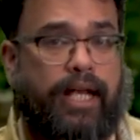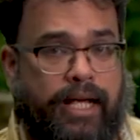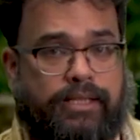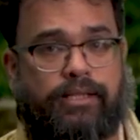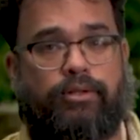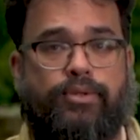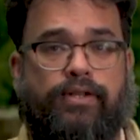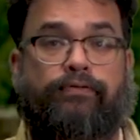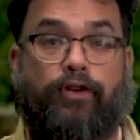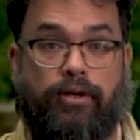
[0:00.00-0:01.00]

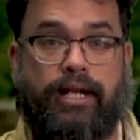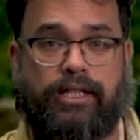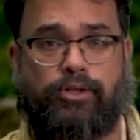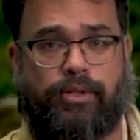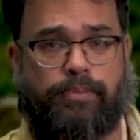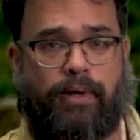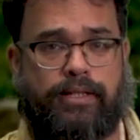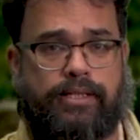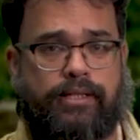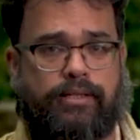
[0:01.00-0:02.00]
exclusive for our next
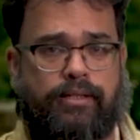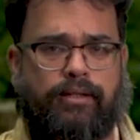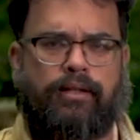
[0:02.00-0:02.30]
responses.